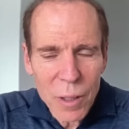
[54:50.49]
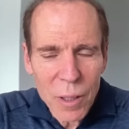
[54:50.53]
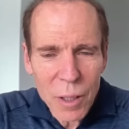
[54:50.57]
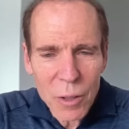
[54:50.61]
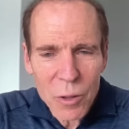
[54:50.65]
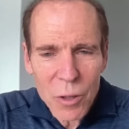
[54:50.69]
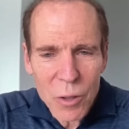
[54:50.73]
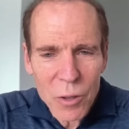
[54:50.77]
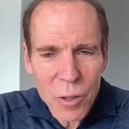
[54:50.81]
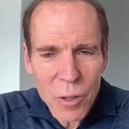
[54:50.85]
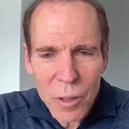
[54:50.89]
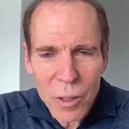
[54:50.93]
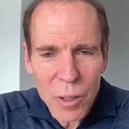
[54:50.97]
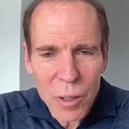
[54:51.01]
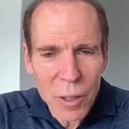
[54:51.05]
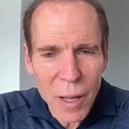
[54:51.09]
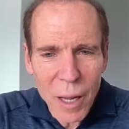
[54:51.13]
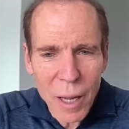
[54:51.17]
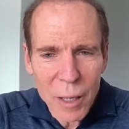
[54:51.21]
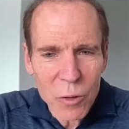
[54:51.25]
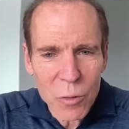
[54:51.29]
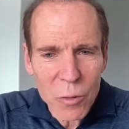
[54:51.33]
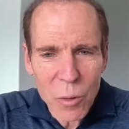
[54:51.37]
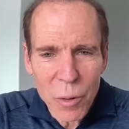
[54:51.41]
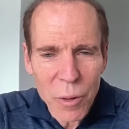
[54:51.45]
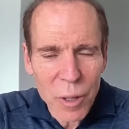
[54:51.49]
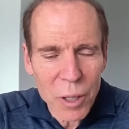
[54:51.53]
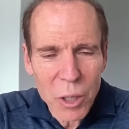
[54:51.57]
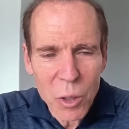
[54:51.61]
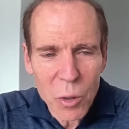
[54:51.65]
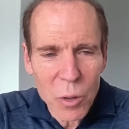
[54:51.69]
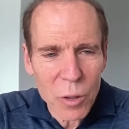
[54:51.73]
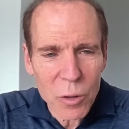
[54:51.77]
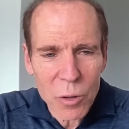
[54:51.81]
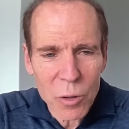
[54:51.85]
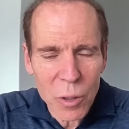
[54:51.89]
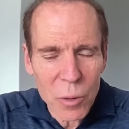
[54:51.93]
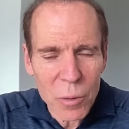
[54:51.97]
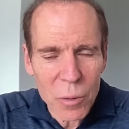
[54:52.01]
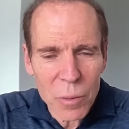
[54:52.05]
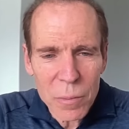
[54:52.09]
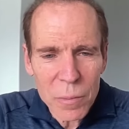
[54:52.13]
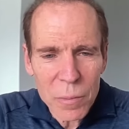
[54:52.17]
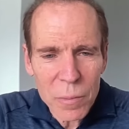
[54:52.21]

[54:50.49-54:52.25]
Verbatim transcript: It's just a little extra thing you can do.